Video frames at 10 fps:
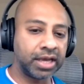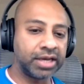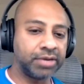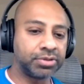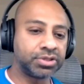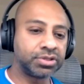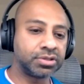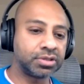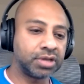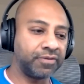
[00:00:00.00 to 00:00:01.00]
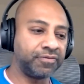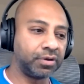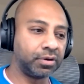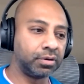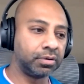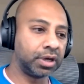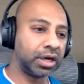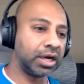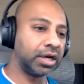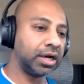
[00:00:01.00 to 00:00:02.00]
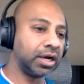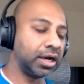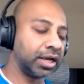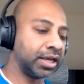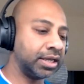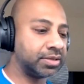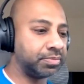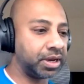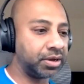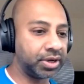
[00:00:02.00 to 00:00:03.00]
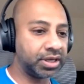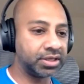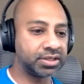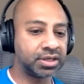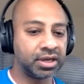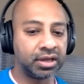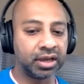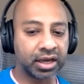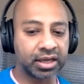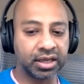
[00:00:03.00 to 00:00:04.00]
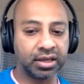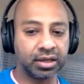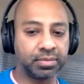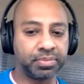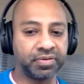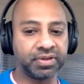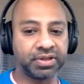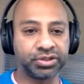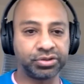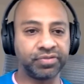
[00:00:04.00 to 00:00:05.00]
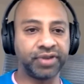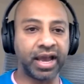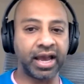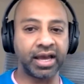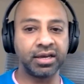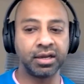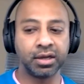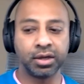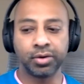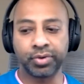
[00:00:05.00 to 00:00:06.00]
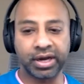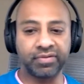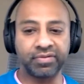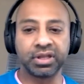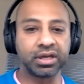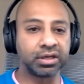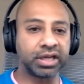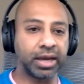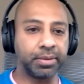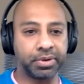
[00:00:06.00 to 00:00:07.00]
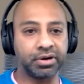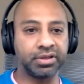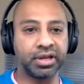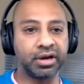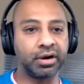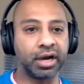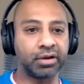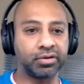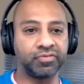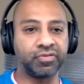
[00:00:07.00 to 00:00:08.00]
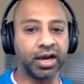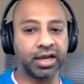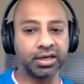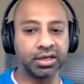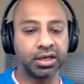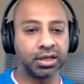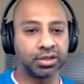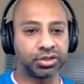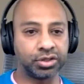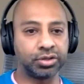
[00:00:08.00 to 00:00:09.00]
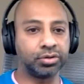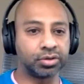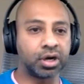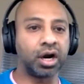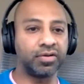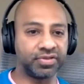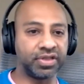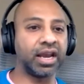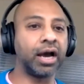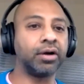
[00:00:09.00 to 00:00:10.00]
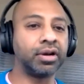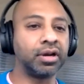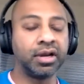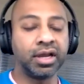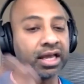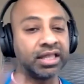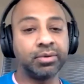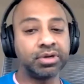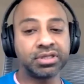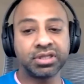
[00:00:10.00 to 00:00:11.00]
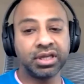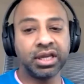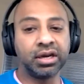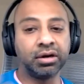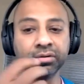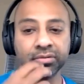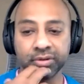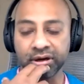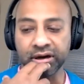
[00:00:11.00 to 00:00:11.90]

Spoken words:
it was, I feel, I guess in many ways lucky and privileged to have had whatever little time here and there I could find to carve that out. And there was, you know,